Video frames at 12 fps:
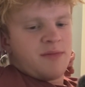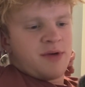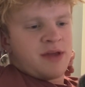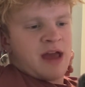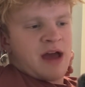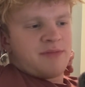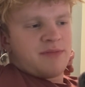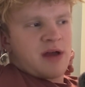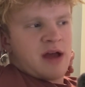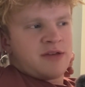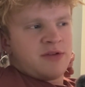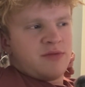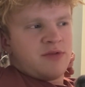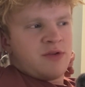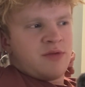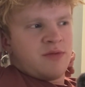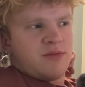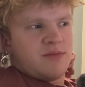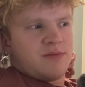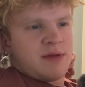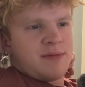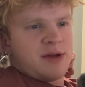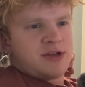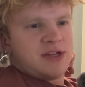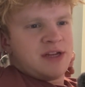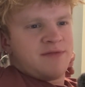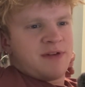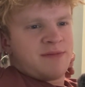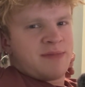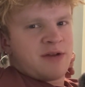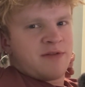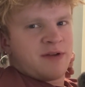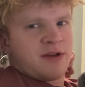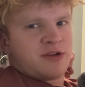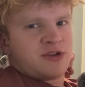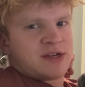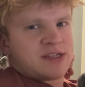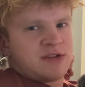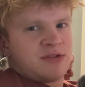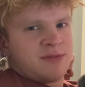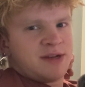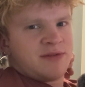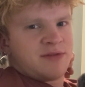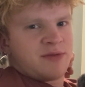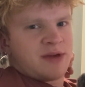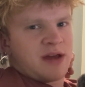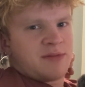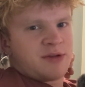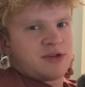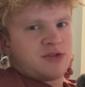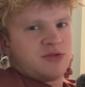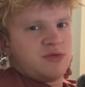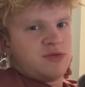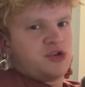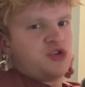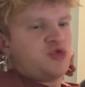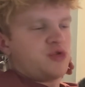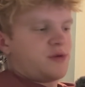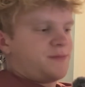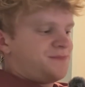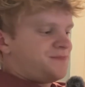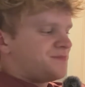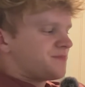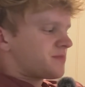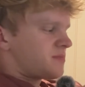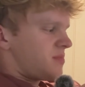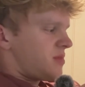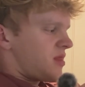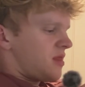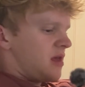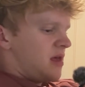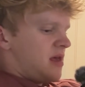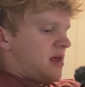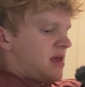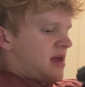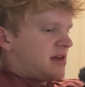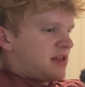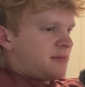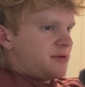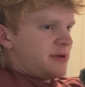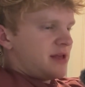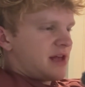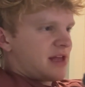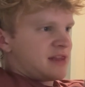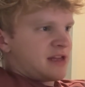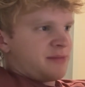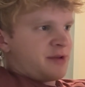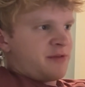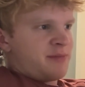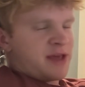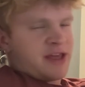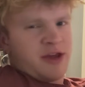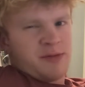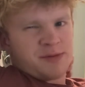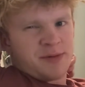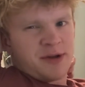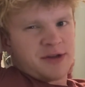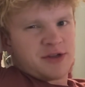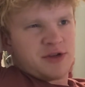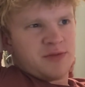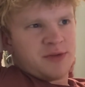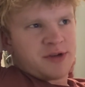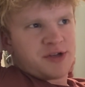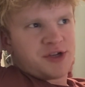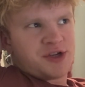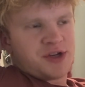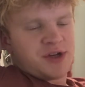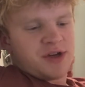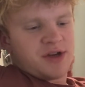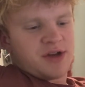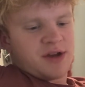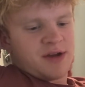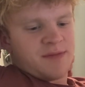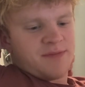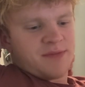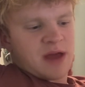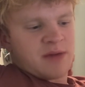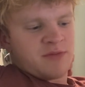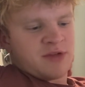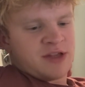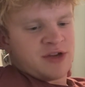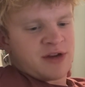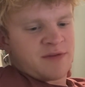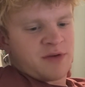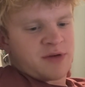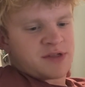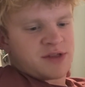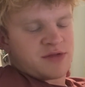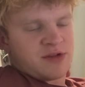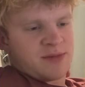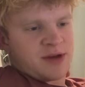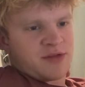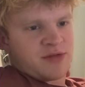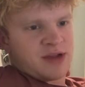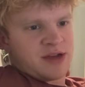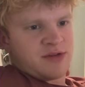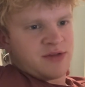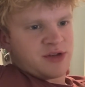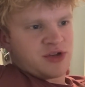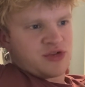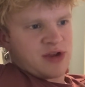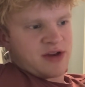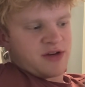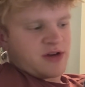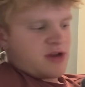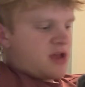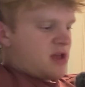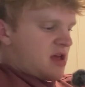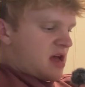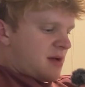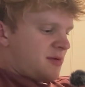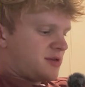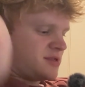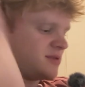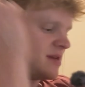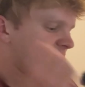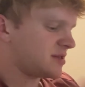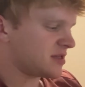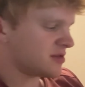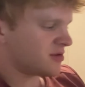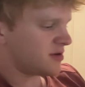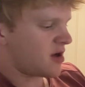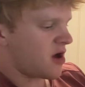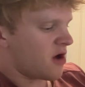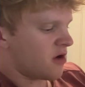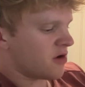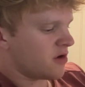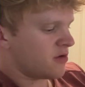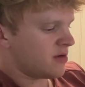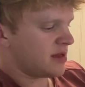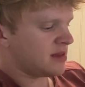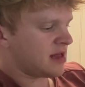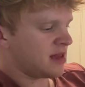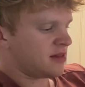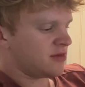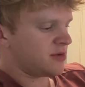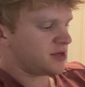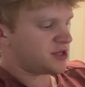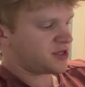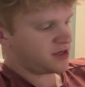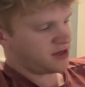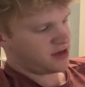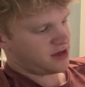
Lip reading: But yeah, I don't know. Maybe I just need to find better finger tricks and do them a different way. I'm not too sure. Then I'm doing like a little bit of big cubes, but not too much. I'm really trying to focus on 3x3, do the trainer. I'm also tempted to learn ROLL, which